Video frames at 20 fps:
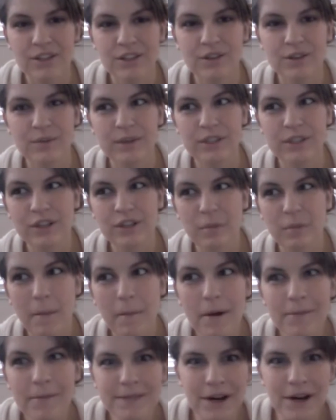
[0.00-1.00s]
We took my
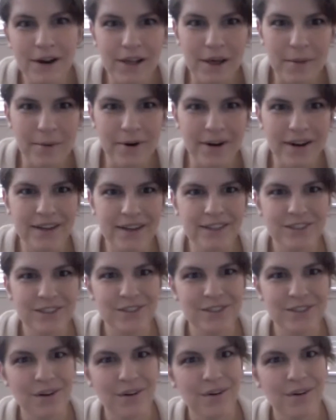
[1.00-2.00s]
mom's car that morning,
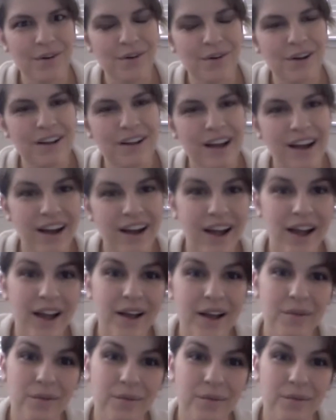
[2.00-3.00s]
so
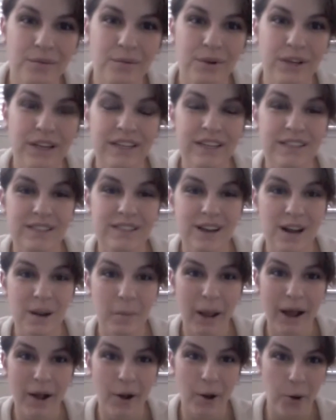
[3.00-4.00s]
we snuck
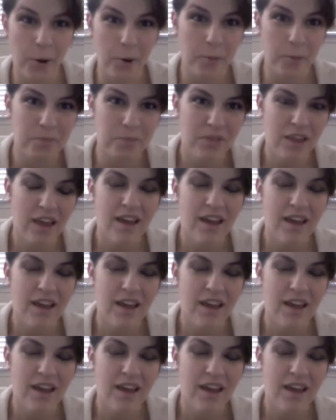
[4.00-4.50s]
back home,